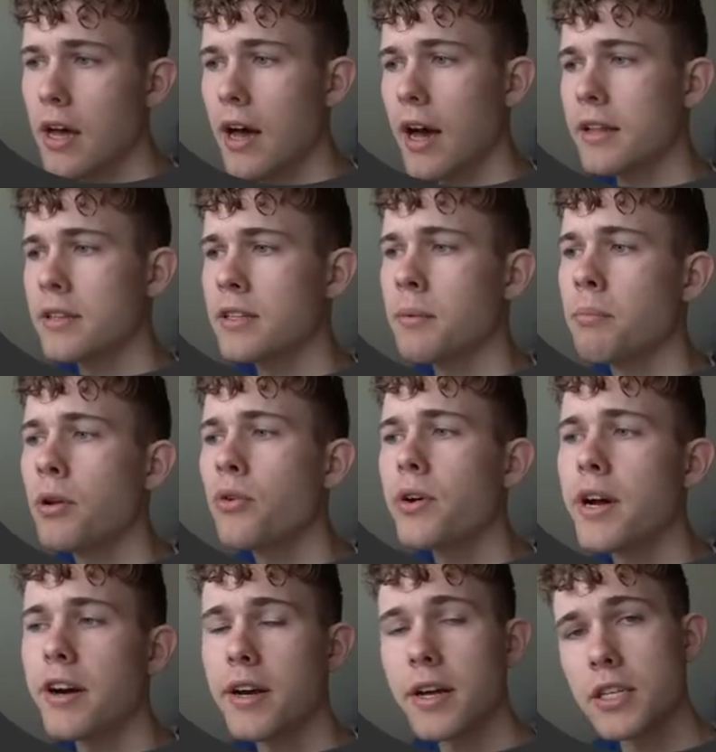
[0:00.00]
And in the blue
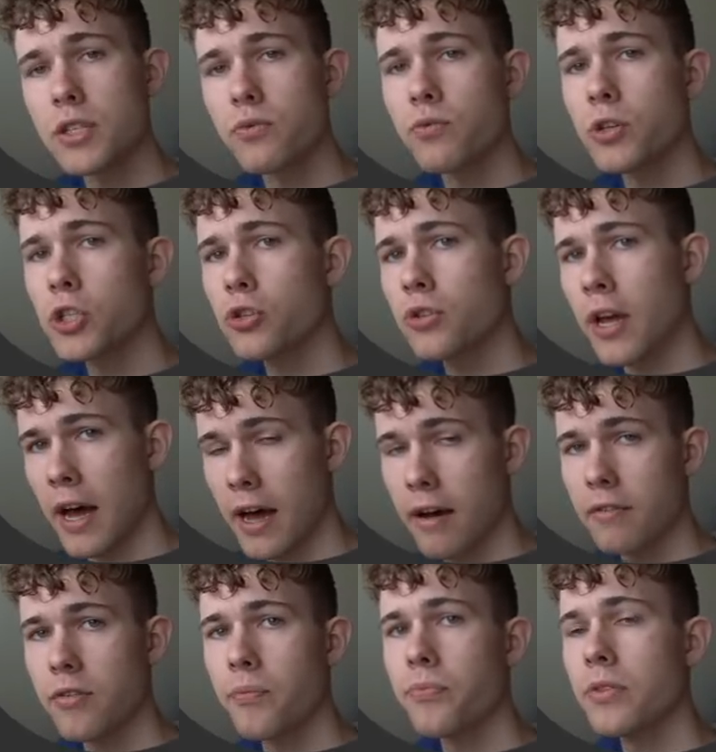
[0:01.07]
areas, we should
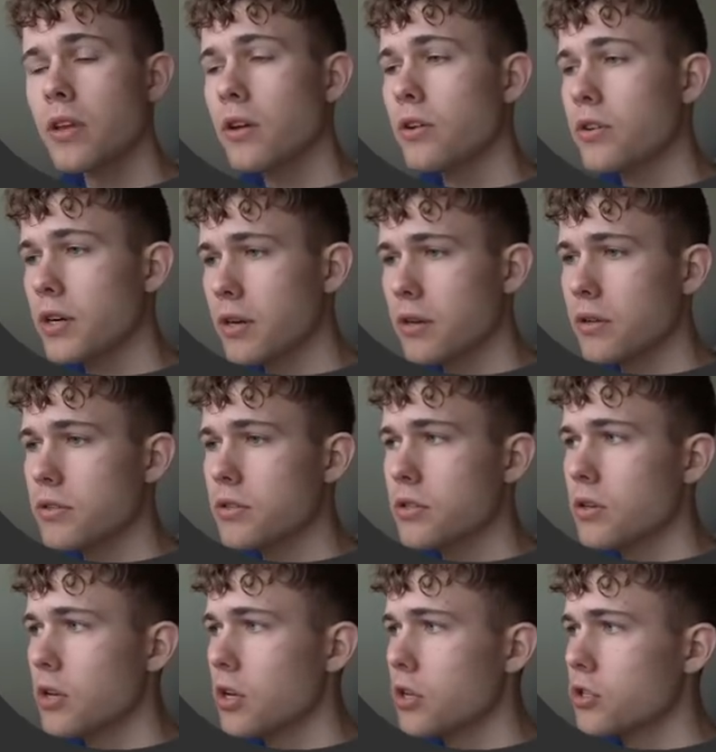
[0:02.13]
have wrinkles.
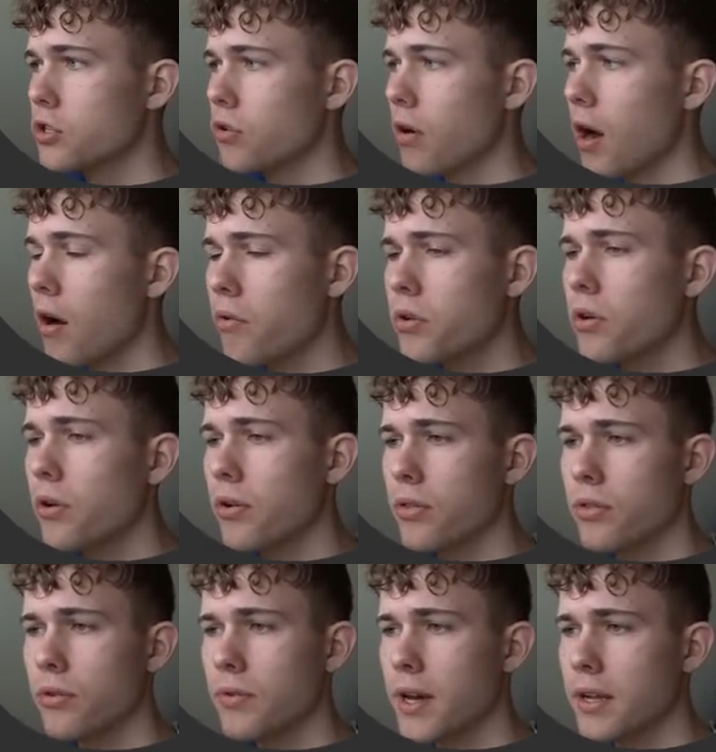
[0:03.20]
So how on
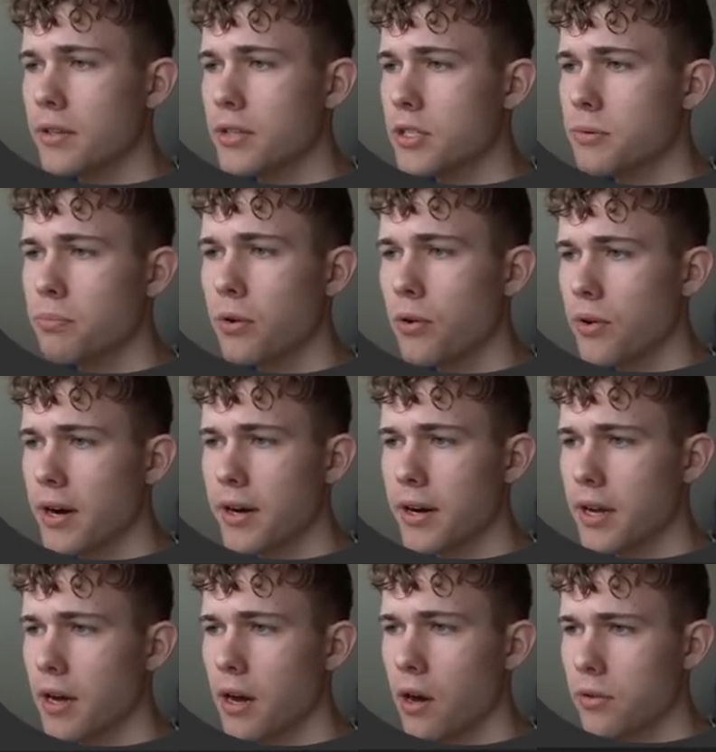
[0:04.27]
earth do we get this blue
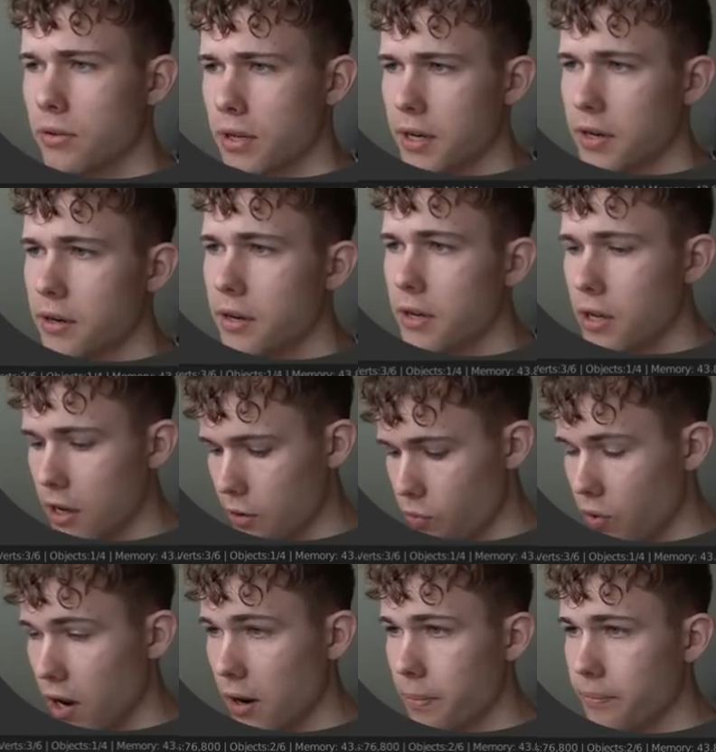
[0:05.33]
area out of here?
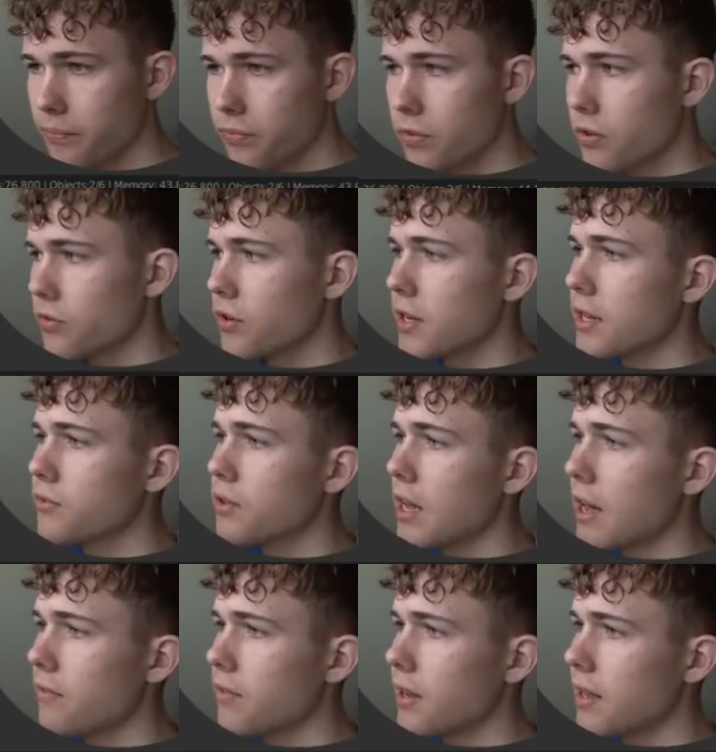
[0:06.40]
Well, for that, we
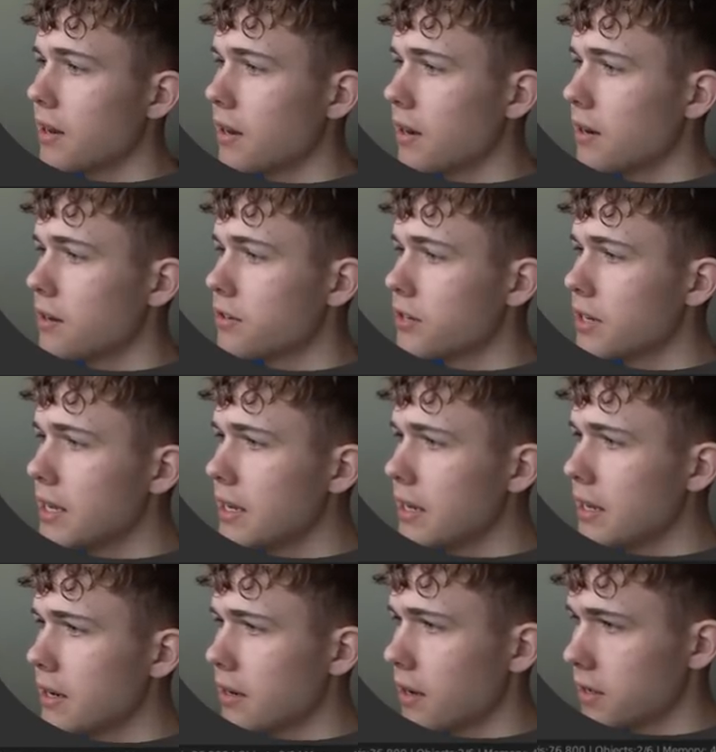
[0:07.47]
have a
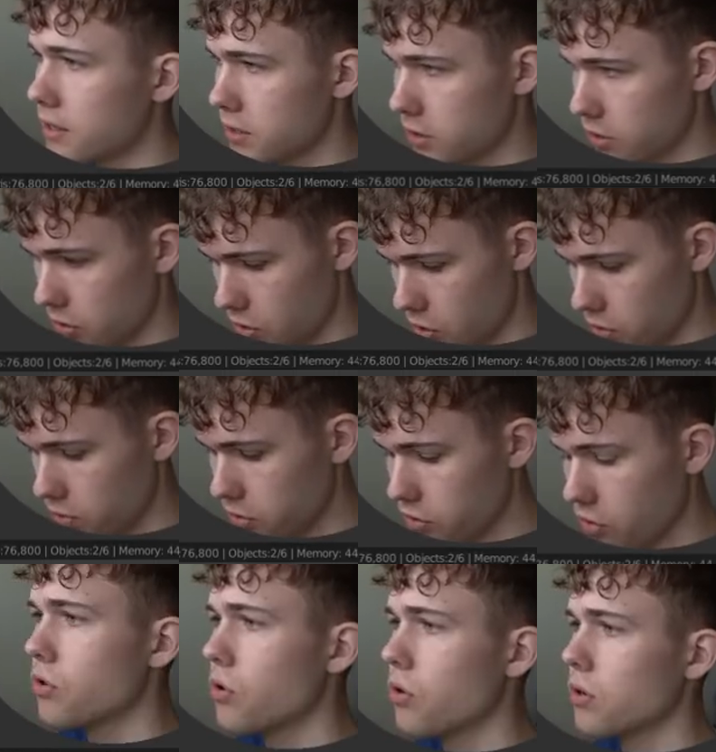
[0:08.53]
really nice node
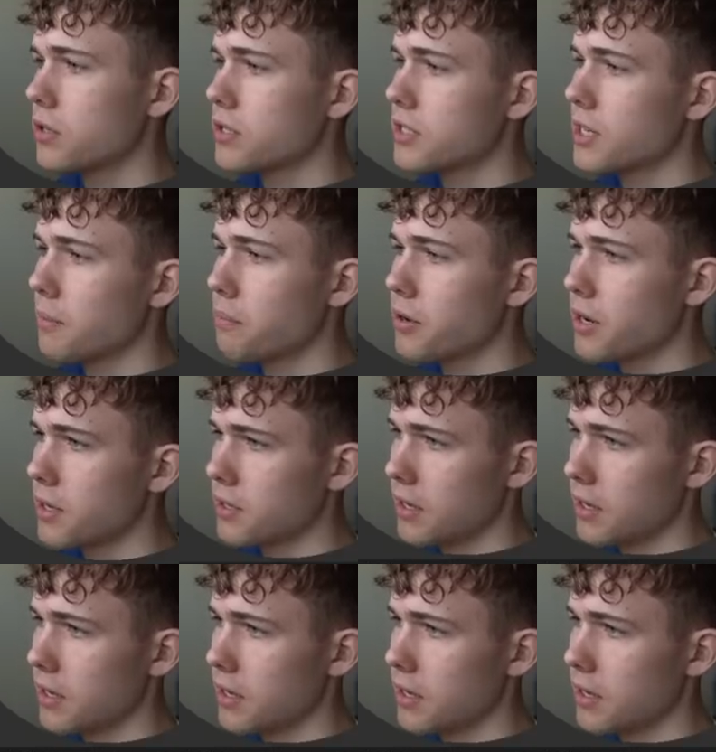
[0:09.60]
called separate